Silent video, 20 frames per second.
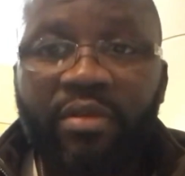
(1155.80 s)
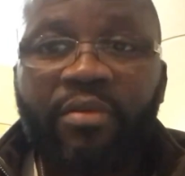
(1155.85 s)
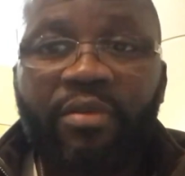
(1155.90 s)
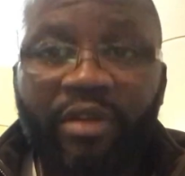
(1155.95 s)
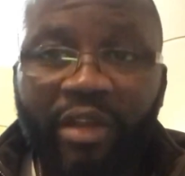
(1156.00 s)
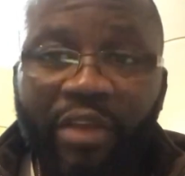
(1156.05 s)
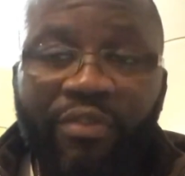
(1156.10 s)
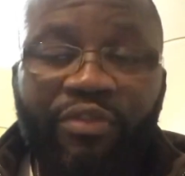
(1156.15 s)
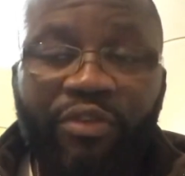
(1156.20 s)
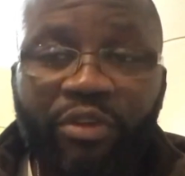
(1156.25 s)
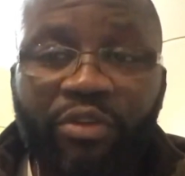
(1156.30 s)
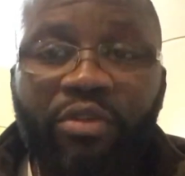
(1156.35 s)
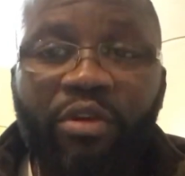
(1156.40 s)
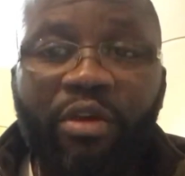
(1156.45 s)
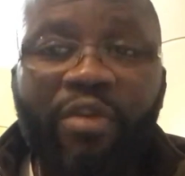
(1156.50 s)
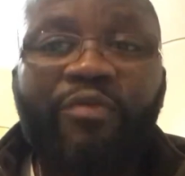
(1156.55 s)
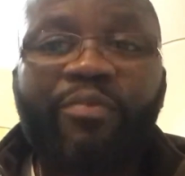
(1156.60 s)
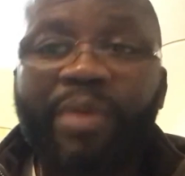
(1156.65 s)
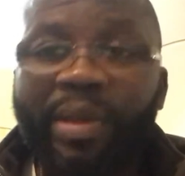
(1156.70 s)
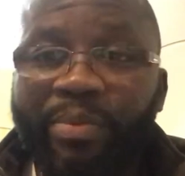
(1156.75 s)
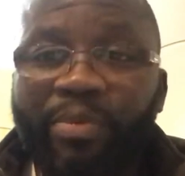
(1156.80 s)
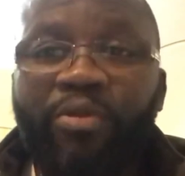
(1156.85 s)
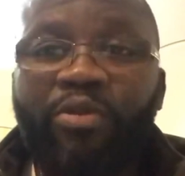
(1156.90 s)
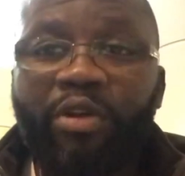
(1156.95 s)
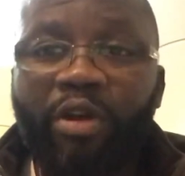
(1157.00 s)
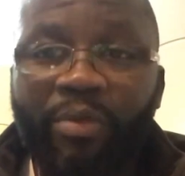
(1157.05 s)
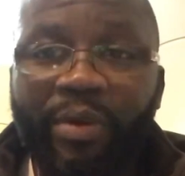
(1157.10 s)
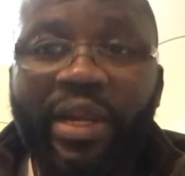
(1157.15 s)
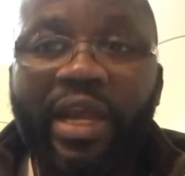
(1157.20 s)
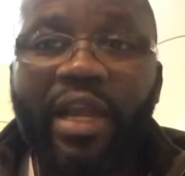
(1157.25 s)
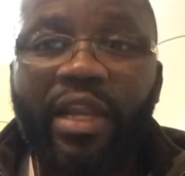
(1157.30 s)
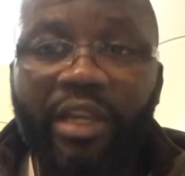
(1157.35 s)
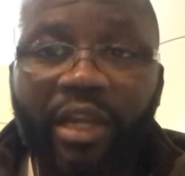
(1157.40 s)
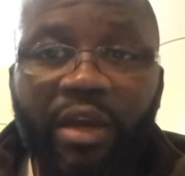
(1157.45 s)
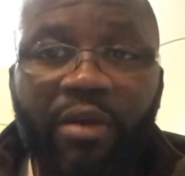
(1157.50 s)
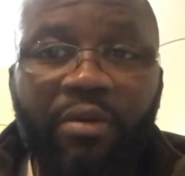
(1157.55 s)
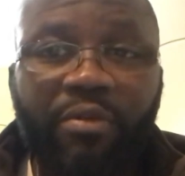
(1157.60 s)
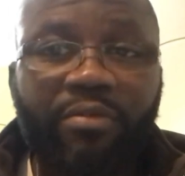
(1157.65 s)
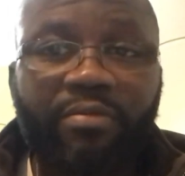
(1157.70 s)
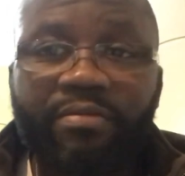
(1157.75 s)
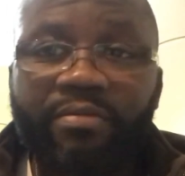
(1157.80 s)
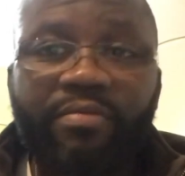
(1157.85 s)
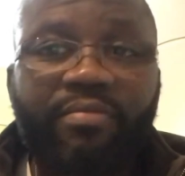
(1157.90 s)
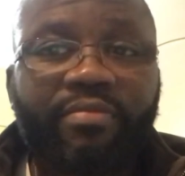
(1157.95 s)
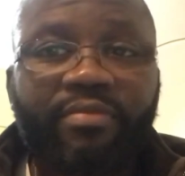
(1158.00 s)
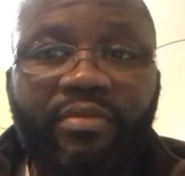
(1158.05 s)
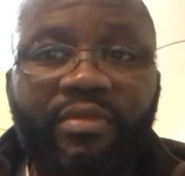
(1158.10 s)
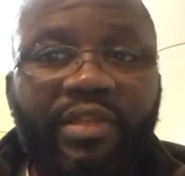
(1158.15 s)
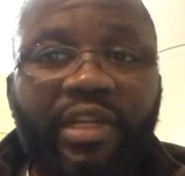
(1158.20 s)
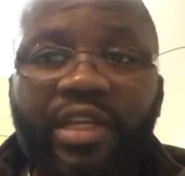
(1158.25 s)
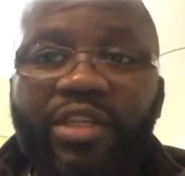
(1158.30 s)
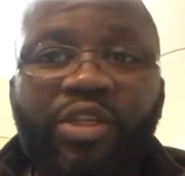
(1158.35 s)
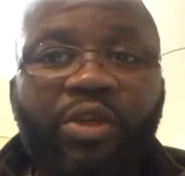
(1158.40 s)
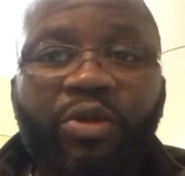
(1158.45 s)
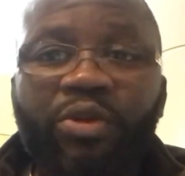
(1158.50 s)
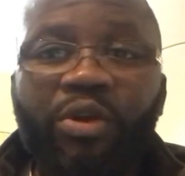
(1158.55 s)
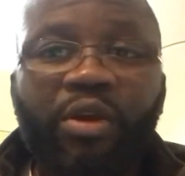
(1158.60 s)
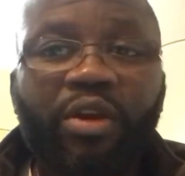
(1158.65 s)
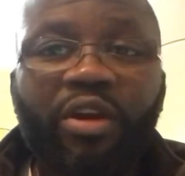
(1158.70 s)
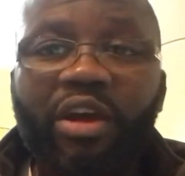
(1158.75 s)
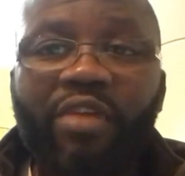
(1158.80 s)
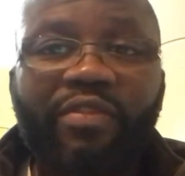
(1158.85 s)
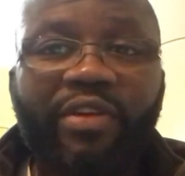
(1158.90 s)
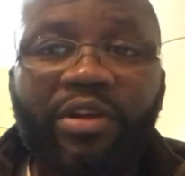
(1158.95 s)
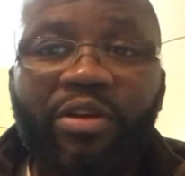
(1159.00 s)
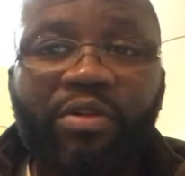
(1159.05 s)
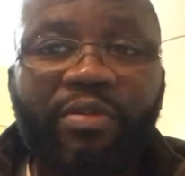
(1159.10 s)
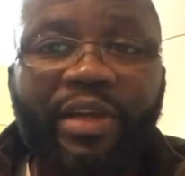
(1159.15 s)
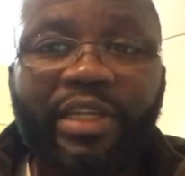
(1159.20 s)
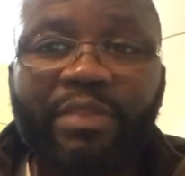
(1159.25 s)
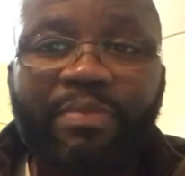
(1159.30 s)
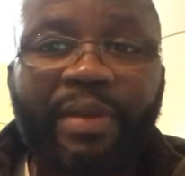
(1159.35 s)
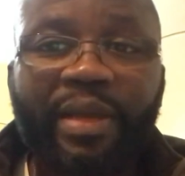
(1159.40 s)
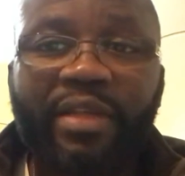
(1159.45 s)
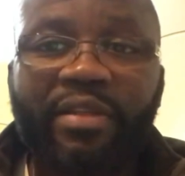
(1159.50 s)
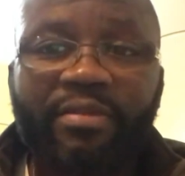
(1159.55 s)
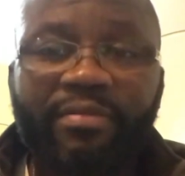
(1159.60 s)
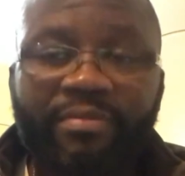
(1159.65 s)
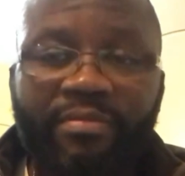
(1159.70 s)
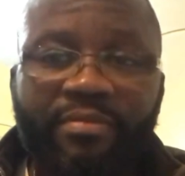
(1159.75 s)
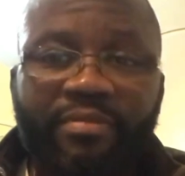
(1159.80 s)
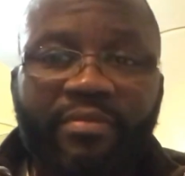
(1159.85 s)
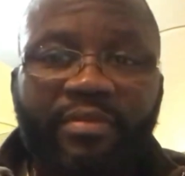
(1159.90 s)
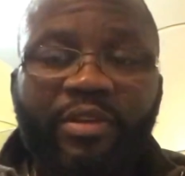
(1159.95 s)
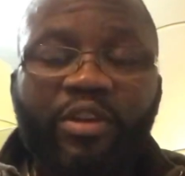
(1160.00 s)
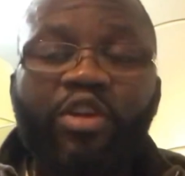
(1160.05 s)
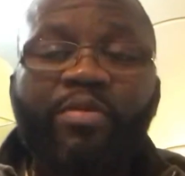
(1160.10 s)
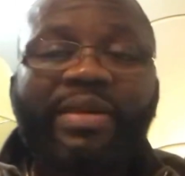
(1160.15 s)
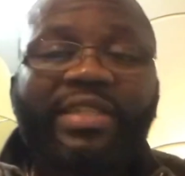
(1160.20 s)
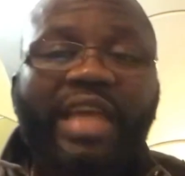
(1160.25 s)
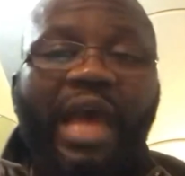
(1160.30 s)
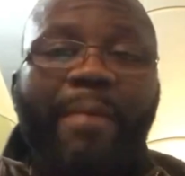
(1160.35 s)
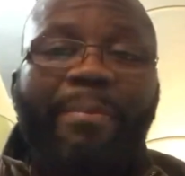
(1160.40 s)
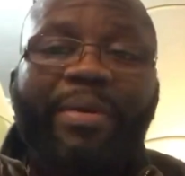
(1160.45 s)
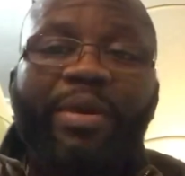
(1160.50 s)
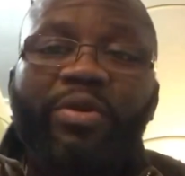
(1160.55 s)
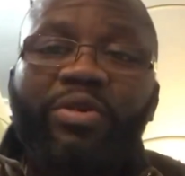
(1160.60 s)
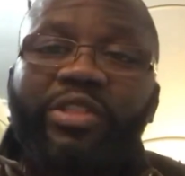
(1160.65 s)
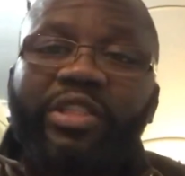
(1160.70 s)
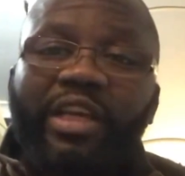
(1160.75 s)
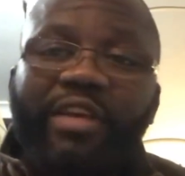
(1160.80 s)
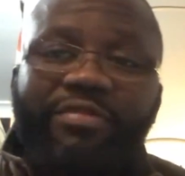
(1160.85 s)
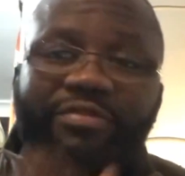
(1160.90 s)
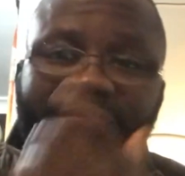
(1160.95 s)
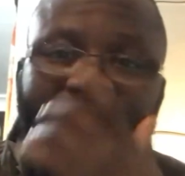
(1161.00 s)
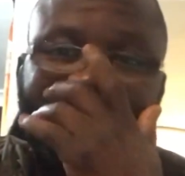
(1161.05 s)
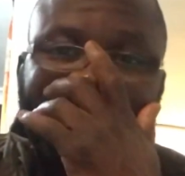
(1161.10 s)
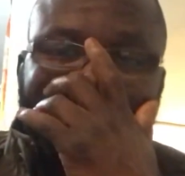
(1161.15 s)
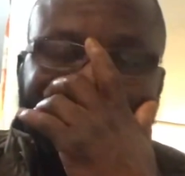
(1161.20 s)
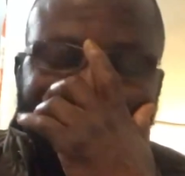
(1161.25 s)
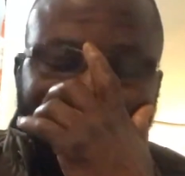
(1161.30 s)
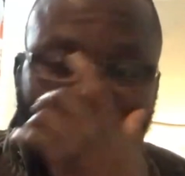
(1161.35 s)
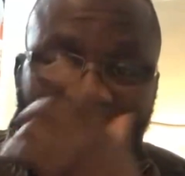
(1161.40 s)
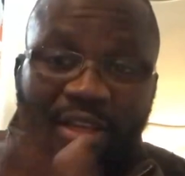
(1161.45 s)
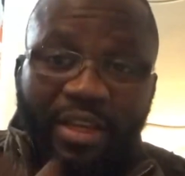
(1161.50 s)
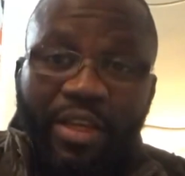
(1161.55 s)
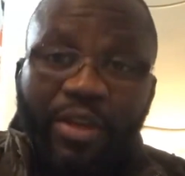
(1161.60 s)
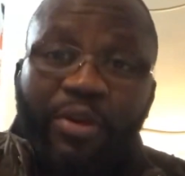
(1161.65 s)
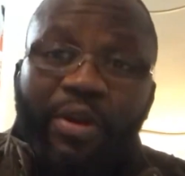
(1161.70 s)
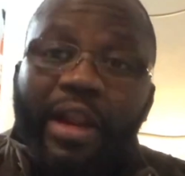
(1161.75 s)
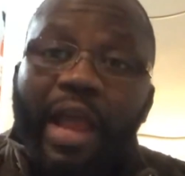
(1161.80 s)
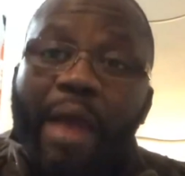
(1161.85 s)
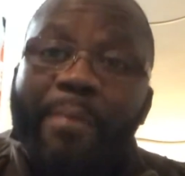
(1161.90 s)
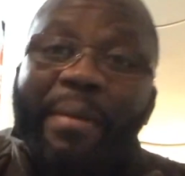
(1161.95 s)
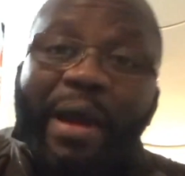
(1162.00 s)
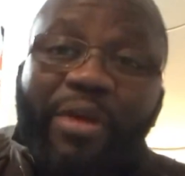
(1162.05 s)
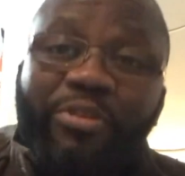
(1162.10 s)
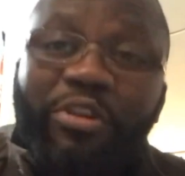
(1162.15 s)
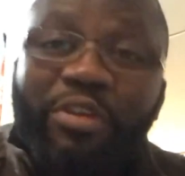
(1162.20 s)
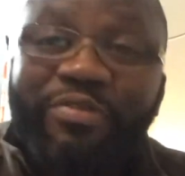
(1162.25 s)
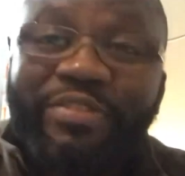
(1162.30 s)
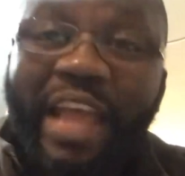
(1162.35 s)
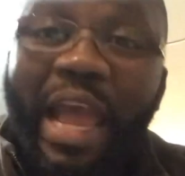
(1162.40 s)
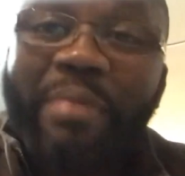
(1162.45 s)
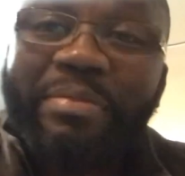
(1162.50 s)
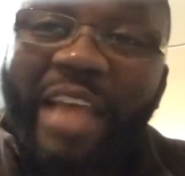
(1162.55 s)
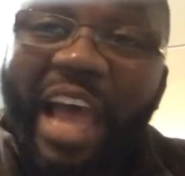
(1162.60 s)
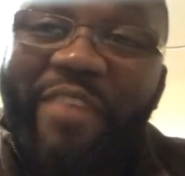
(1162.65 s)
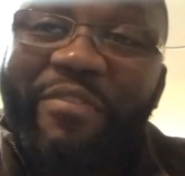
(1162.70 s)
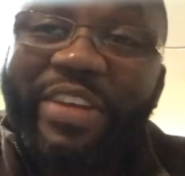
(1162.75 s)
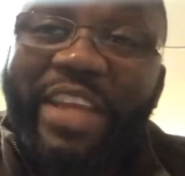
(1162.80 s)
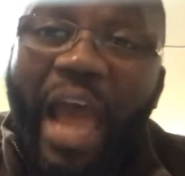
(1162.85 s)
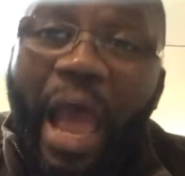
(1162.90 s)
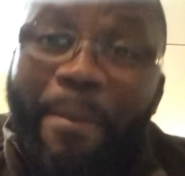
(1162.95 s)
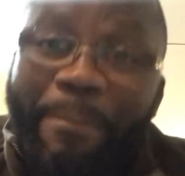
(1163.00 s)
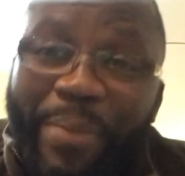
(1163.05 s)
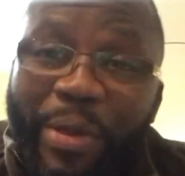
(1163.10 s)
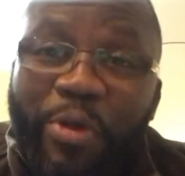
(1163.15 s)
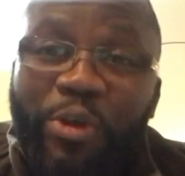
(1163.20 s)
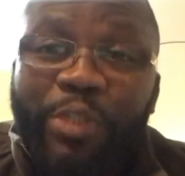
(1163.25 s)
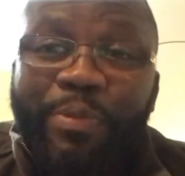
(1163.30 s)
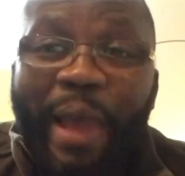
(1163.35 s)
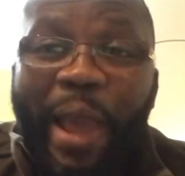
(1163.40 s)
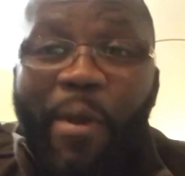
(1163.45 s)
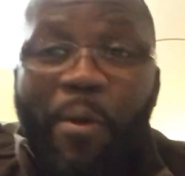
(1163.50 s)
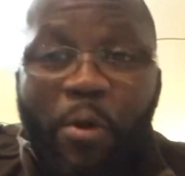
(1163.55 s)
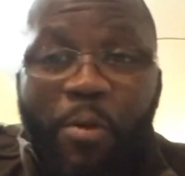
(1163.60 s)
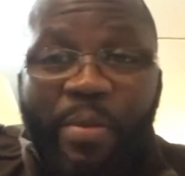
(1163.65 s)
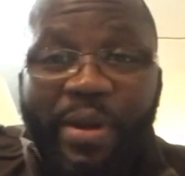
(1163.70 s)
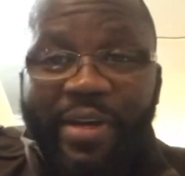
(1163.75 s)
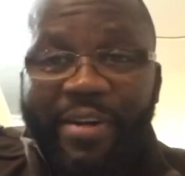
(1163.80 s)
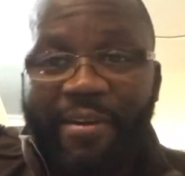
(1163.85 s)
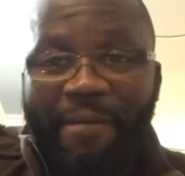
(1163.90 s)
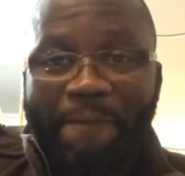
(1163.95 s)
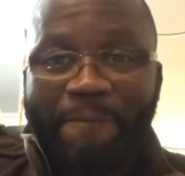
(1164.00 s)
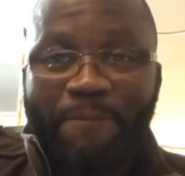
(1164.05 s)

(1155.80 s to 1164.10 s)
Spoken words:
If people know what I know, they show no love and no respect. Uber's abusive. You know the amount of times I've been abused by Uber.